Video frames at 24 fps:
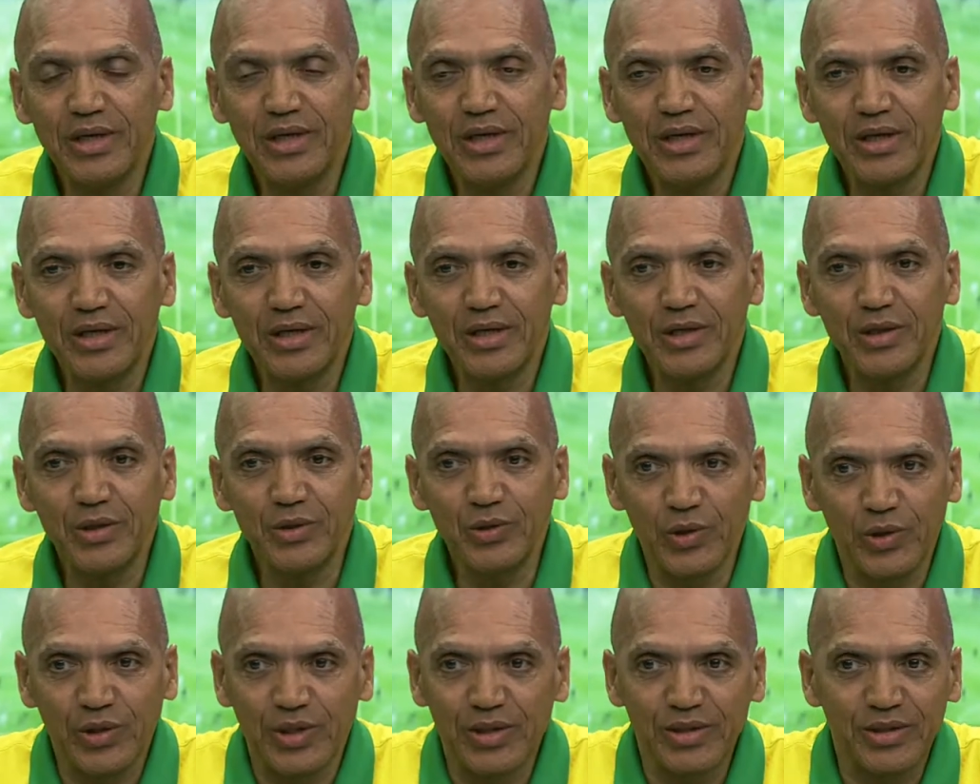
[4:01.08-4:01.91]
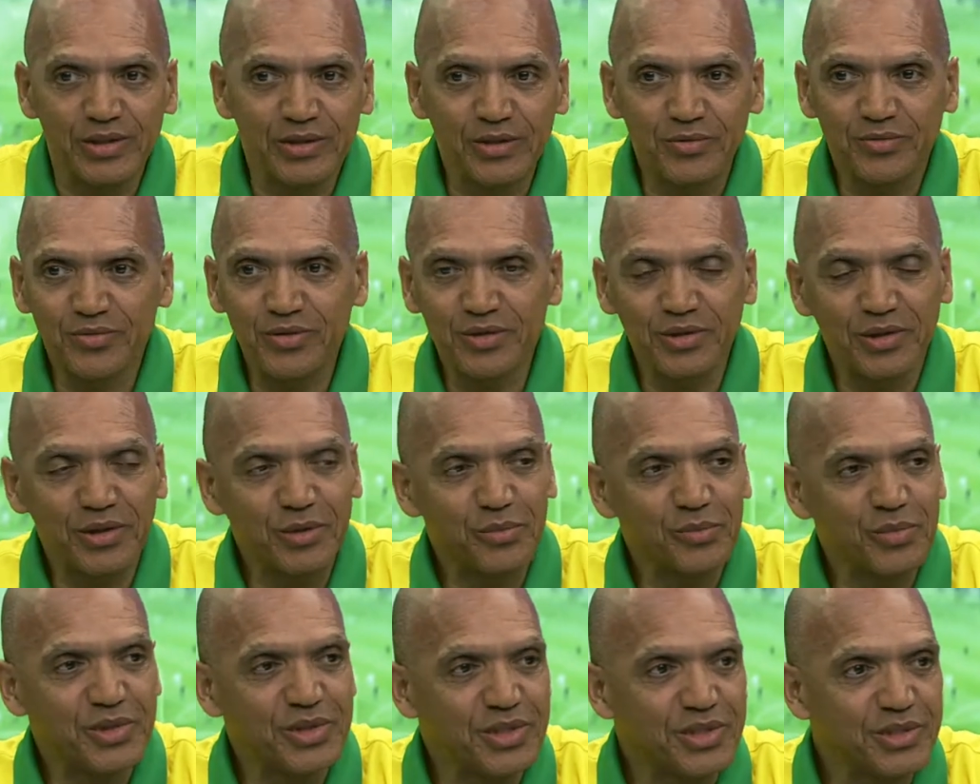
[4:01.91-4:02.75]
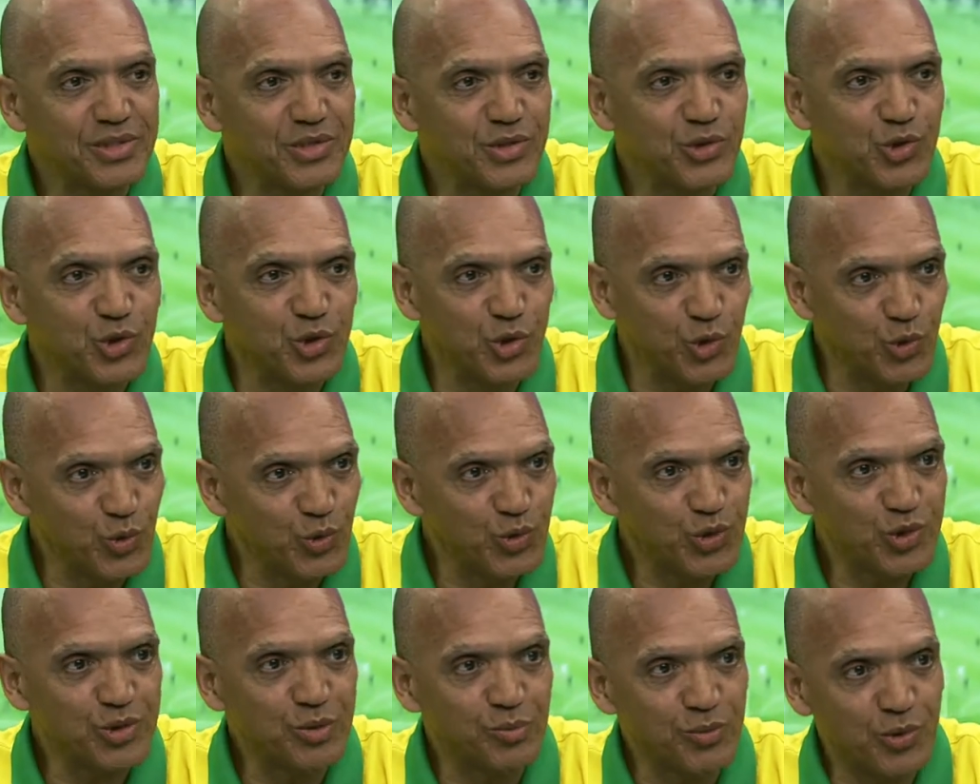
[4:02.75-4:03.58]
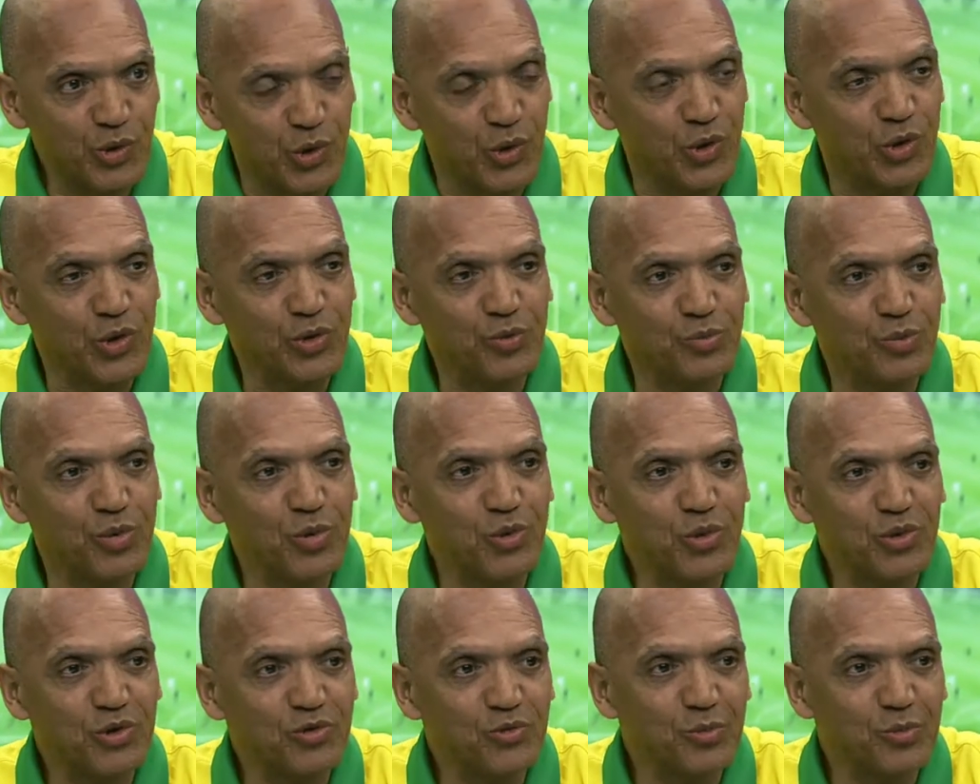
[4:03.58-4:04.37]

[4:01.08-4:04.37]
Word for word: uh, look at the different combinations, use the broad pool of